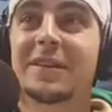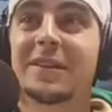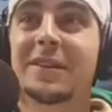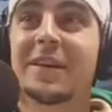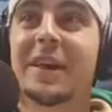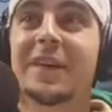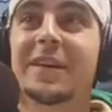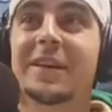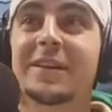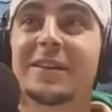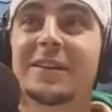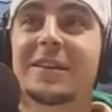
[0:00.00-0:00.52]

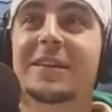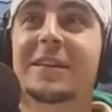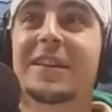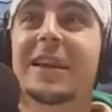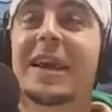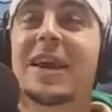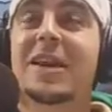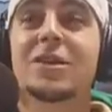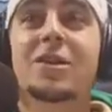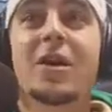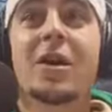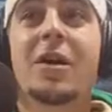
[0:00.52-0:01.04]
incredible.
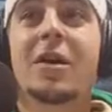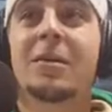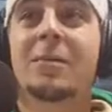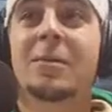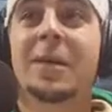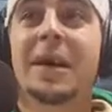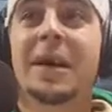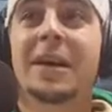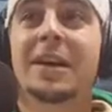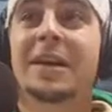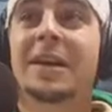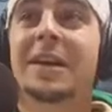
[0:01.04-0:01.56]
He's young,
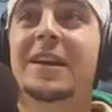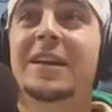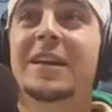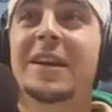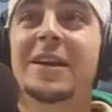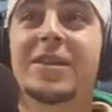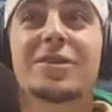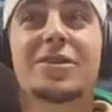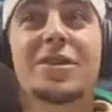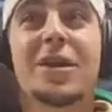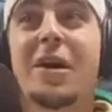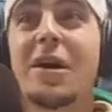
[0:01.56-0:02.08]
man. Yeah.
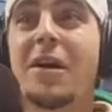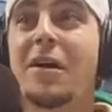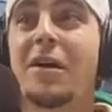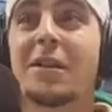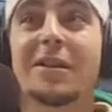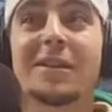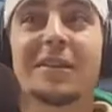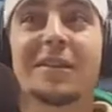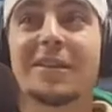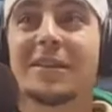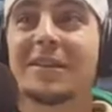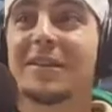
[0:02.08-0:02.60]
He's
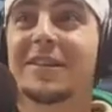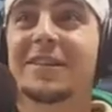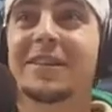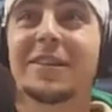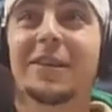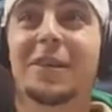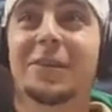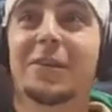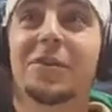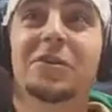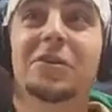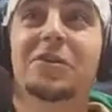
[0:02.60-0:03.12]
young.
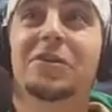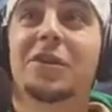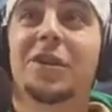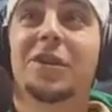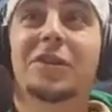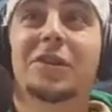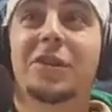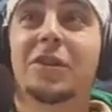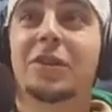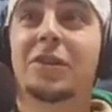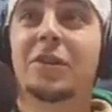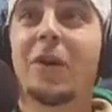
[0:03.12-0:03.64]
Mm-hmm. This is
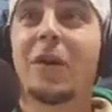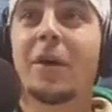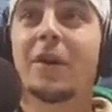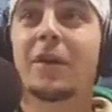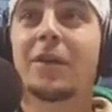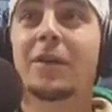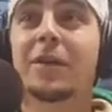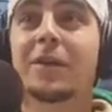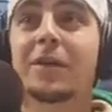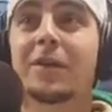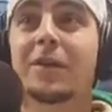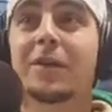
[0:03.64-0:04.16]
just the
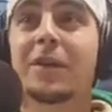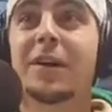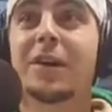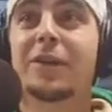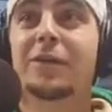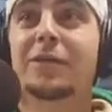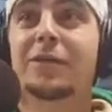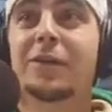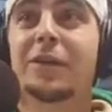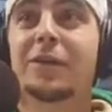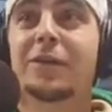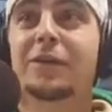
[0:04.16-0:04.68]
start.
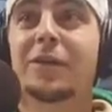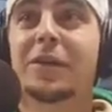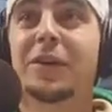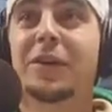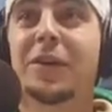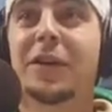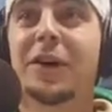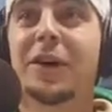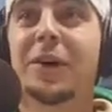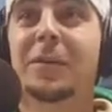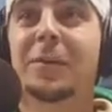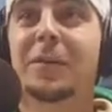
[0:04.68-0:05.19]
For
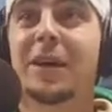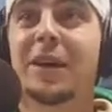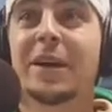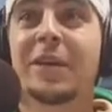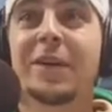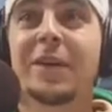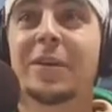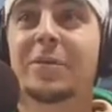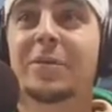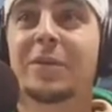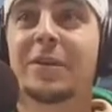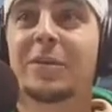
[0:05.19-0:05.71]
him at
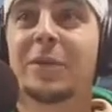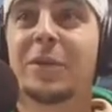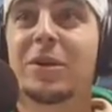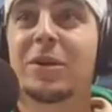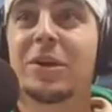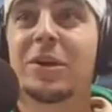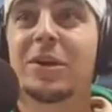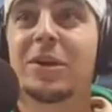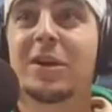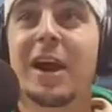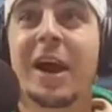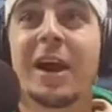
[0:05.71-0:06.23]
Clemson, which
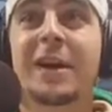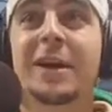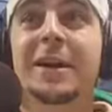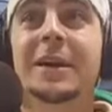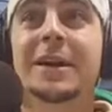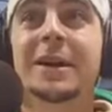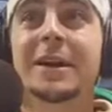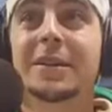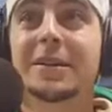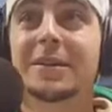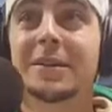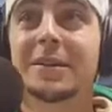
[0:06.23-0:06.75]
is
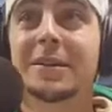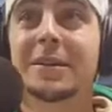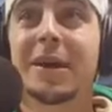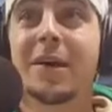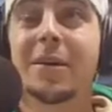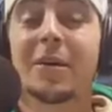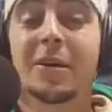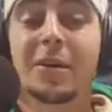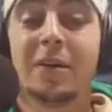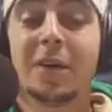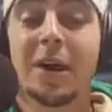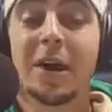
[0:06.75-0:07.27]
scary.
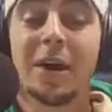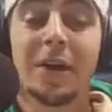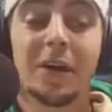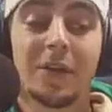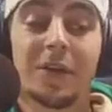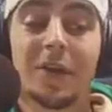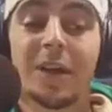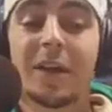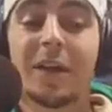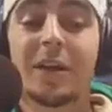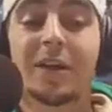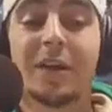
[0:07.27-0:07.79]
It's scary. And
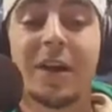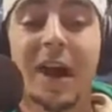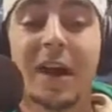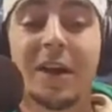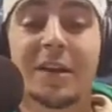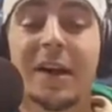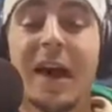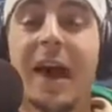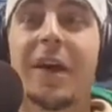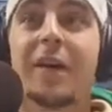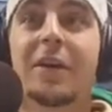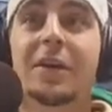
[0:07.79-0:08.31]
then he's got
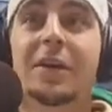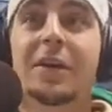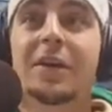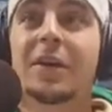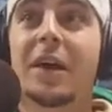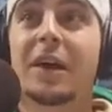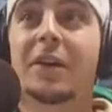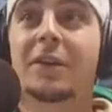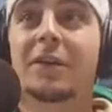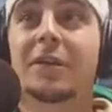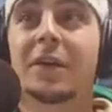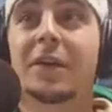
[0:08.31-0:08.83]
talent.
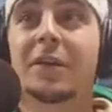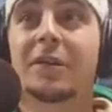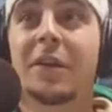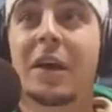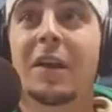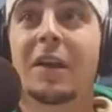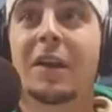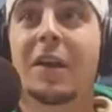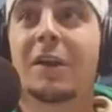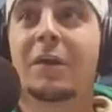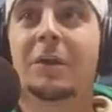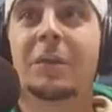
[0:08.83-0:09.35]
He's got
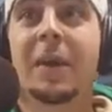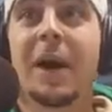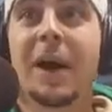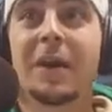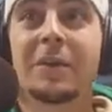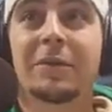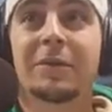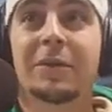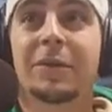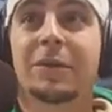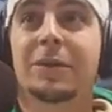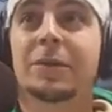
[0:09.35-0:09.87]
a loaded
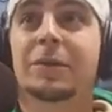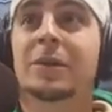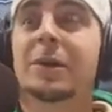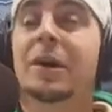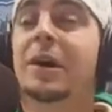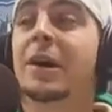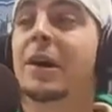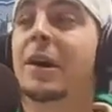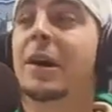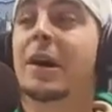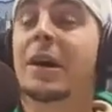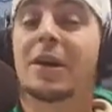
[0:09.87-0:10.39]
backfield.
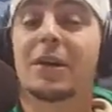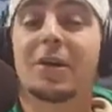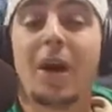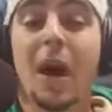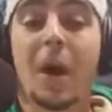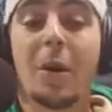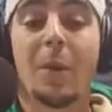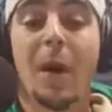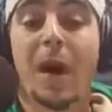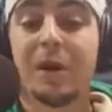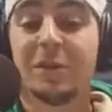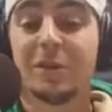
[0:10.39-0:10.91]
He's
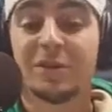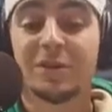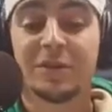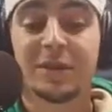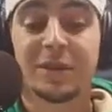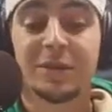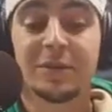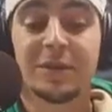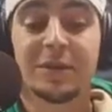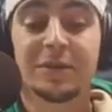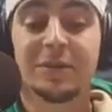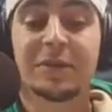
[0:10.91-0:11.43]
got wide
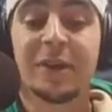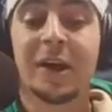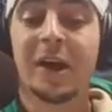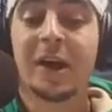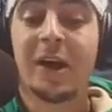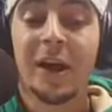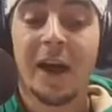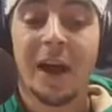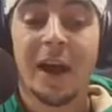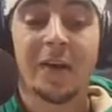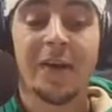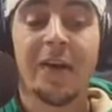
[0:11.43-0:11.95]
receivers,
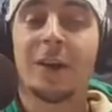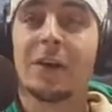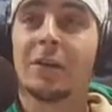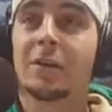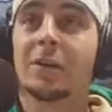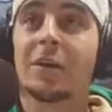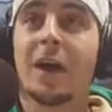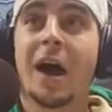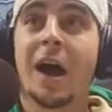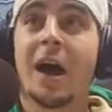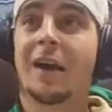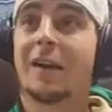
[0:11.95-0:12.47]
and then he's
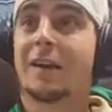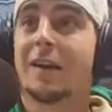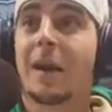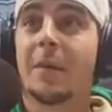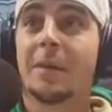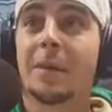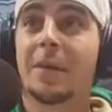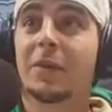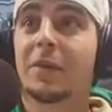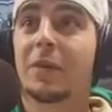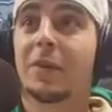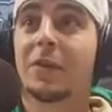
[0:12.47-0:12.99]
got.
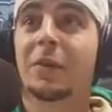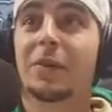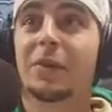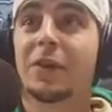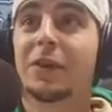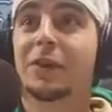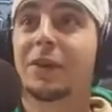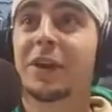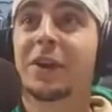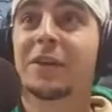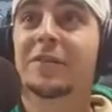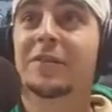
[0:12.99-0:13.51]
Look what
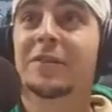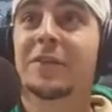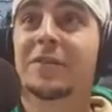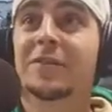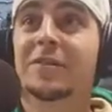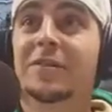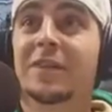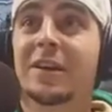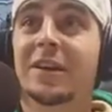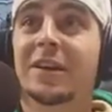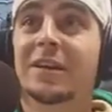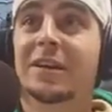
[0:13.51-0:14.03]
their defense
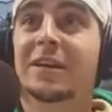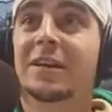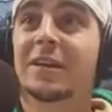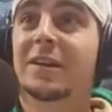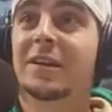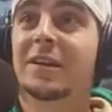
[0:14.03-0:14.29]
did.